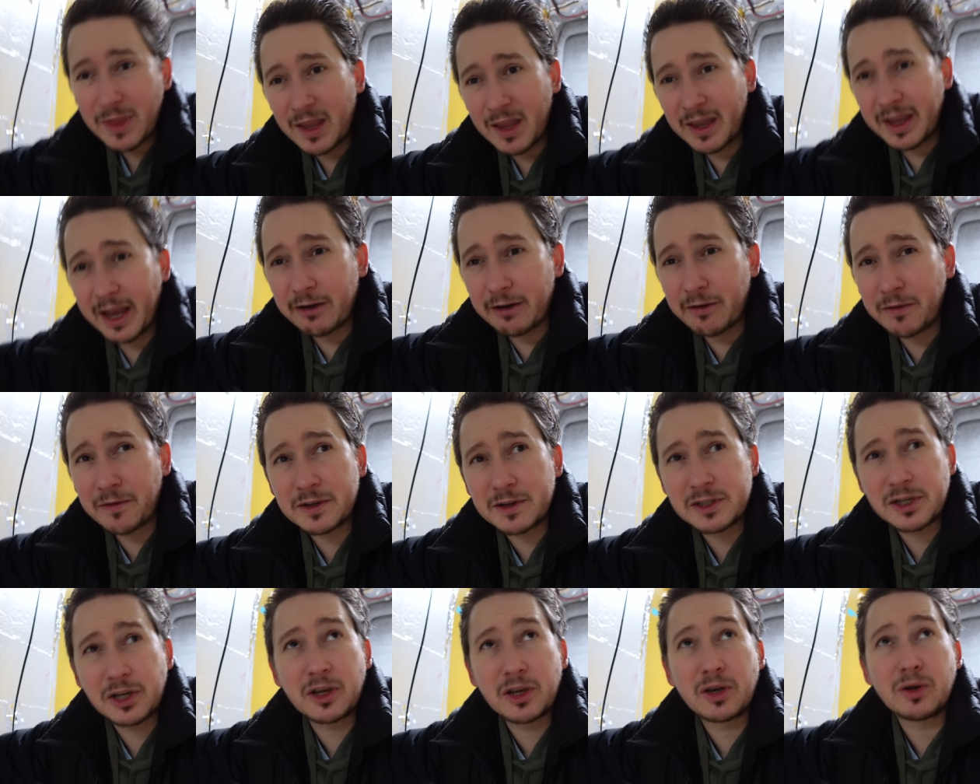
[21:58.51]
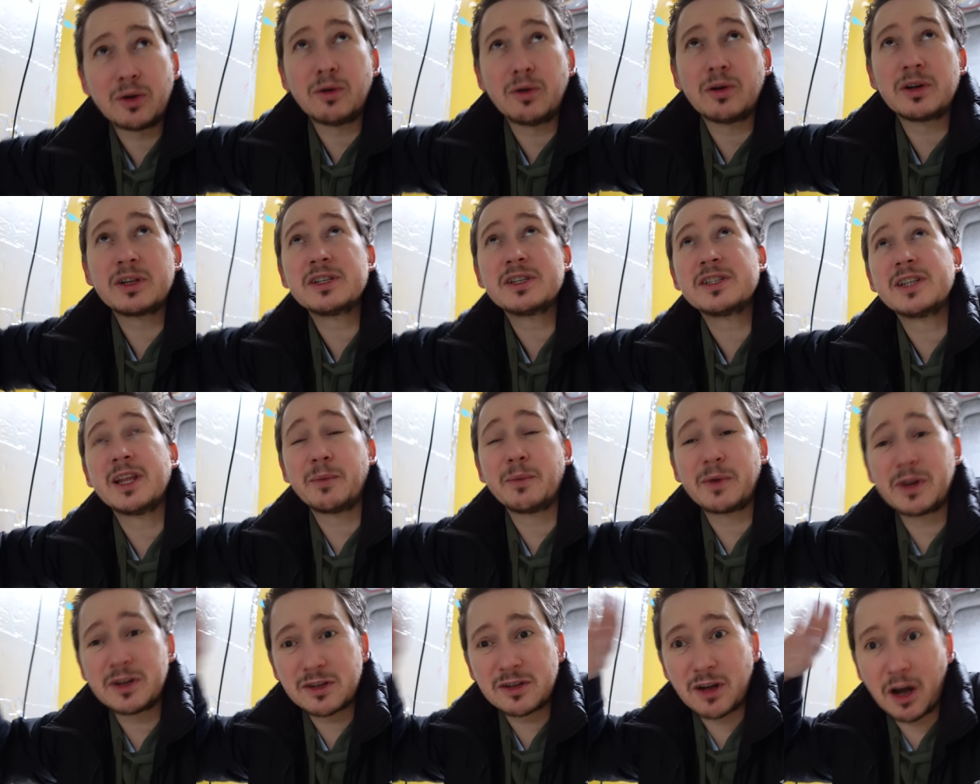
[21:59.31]
get everything secured, so then
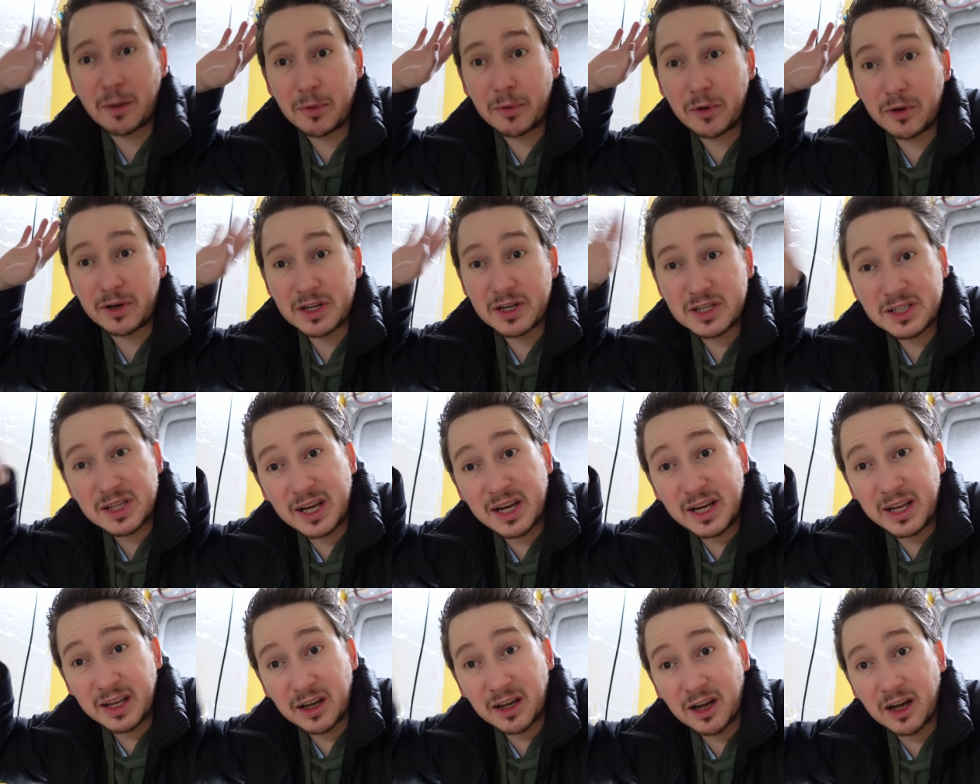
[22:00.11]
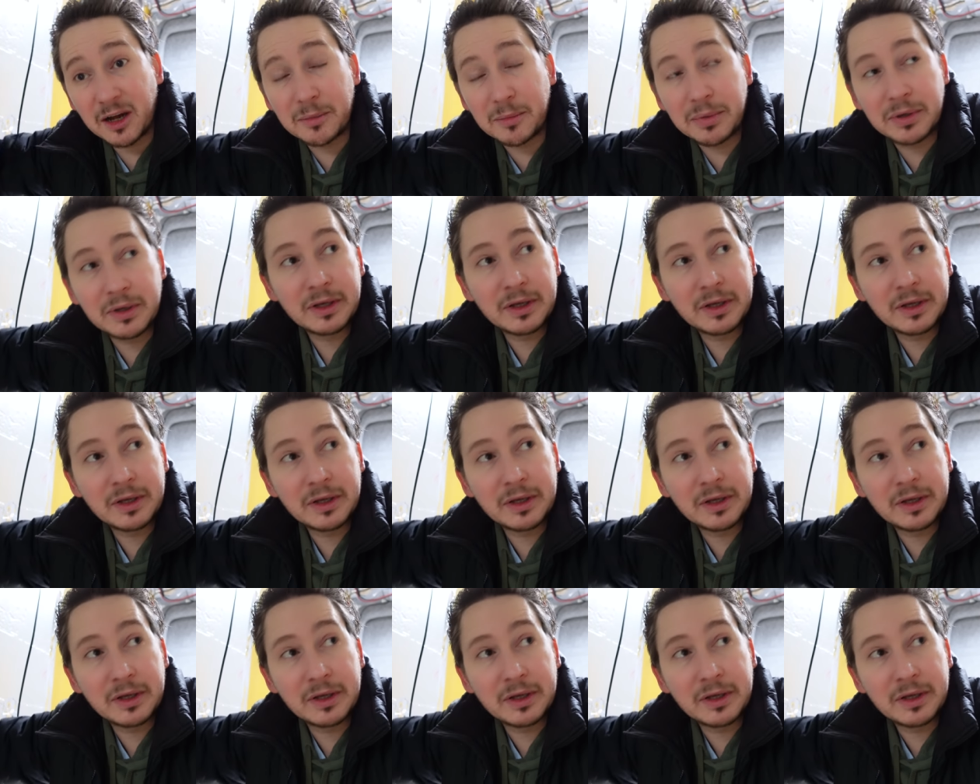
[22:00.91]
we can start putting the ceiling up